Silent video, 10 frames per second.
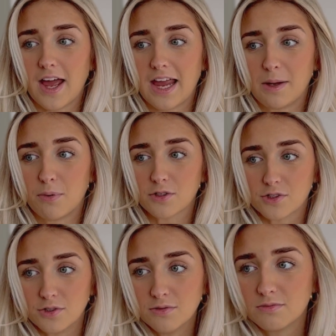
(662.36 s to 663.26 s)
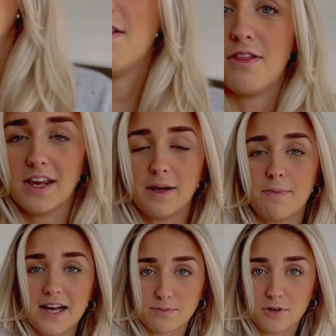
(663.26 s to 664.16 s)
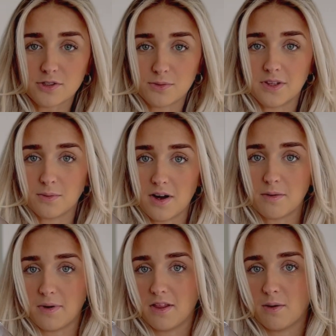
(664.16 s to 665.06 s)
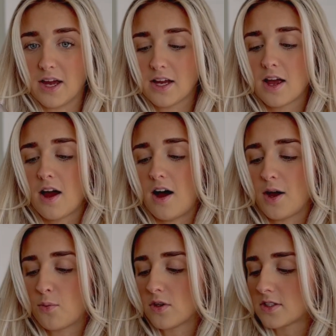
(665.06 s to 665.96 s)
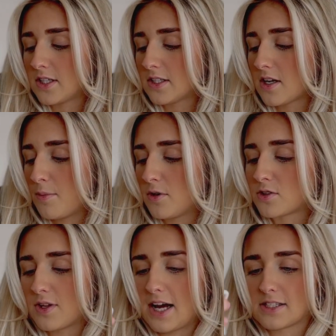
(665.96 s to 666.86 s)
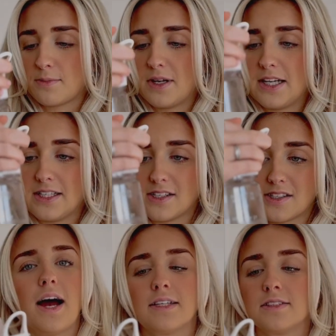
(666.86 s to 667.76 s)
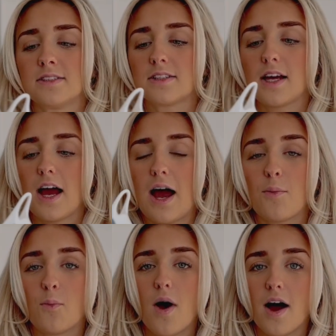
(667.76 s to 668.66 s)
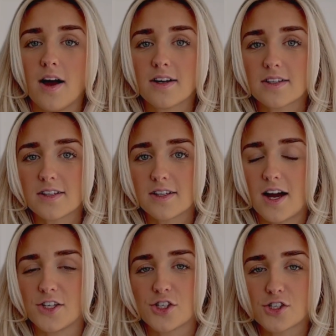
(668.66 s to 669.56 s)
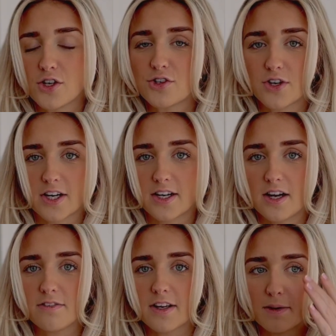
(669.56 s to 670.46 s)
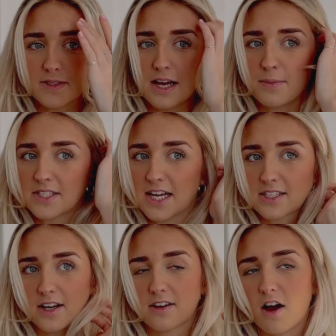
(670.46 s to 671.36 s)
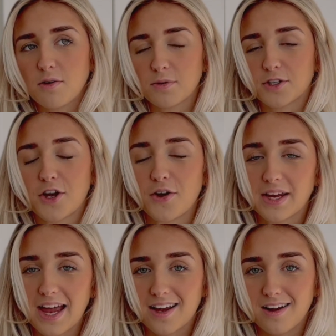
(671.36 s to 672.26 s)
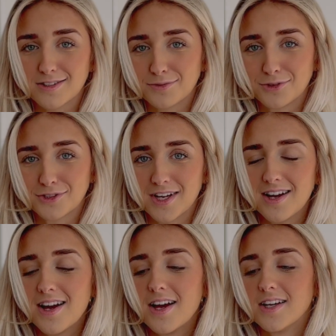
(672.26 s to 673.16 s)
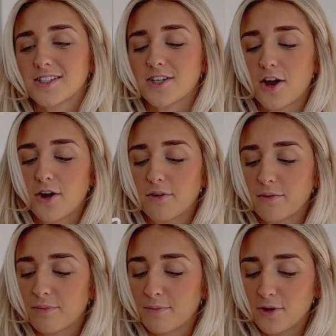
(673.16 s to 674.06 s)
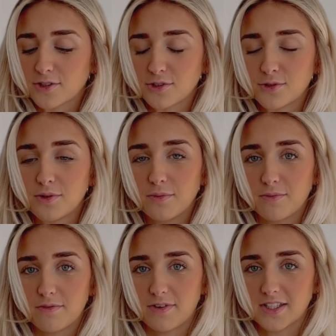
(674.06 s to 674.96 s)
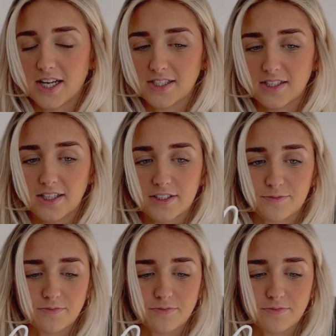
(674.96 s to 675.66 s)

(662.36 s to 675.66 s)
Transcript: a bottle. The best bottle in the world, by the way. I wanted a bottle that has the millilitres, and at work I just don't drink enough. Like, I'm sat at my desk and I can't be able to go and get a glass of water. So bottle, fantastic.